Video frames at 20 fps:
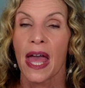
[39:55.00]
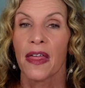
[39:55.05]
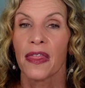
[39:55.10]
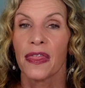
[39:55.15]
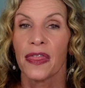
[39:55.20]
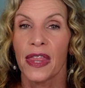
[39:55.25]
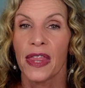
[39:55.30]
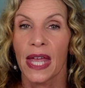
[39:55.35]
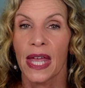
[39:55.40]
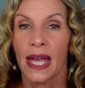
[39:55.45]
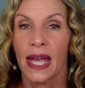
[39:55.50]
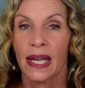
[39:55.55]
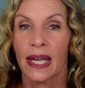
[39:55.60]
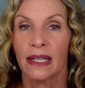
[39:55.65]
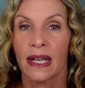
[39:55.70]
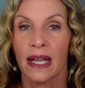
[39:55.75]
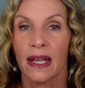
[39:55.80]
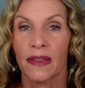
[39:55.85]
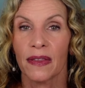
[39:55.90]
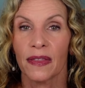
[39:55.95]

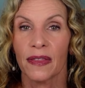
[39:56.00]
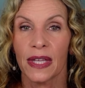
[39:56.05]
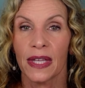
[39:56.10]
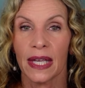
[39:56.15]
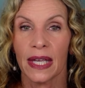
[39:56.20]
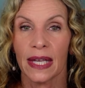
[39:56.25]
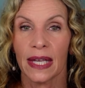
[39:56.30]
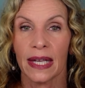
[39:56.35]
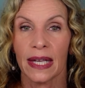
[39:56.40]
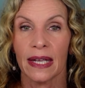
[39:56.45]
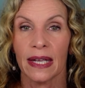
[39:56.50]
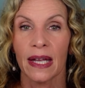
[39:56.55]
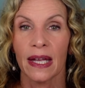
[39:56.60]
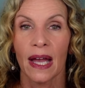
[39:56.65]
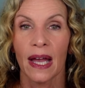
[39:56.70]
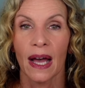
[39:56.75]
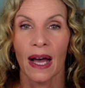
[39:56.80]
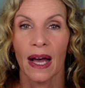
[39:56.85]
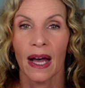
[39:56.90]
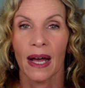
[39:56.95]
than the
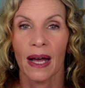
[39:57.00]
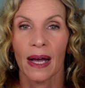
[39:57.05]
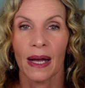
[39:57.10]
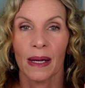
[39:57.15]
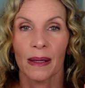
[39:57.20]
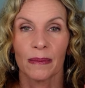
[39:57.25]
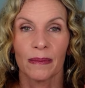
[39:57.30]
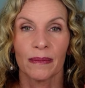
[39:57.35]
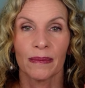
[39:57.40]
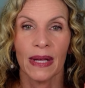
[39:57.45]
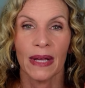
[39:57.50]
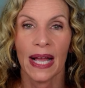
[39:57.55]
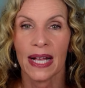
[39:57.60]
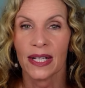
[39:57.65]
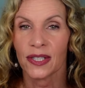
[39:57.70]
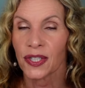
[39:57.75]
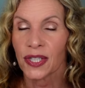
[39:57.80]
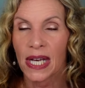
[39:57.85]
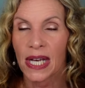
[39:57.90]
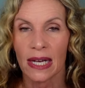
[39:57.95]
um,
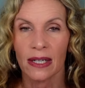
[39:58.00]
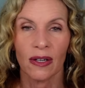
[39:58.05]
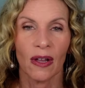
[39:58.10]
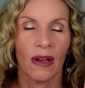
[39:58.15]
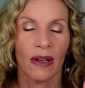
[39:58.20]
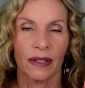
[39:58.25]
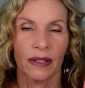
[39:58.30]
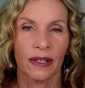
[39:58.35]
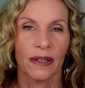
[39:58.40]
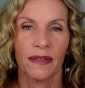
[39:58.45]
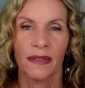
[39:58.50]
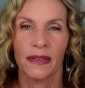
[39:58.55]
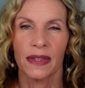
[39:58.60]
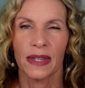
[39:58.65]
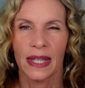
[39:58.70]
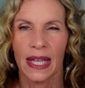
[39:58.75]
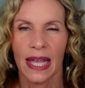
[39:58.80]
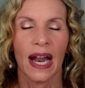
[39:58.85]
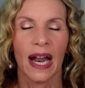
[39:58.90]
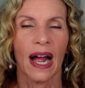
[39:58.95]
Estee Lauder
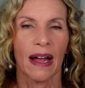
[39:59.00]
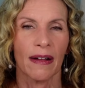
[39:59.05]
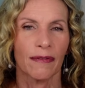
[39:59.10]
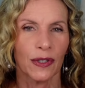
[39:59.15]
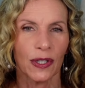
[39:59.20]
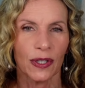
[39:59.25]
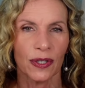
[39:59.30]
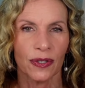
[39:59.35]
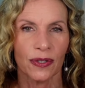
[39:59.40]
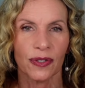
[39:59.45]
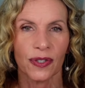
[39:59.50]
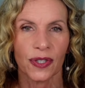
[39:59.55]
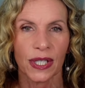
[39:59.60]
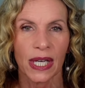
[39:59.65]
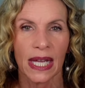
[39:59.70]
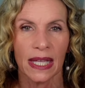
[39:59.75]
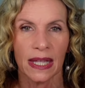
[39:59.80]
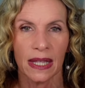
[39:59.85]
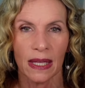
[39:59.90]
that I've used in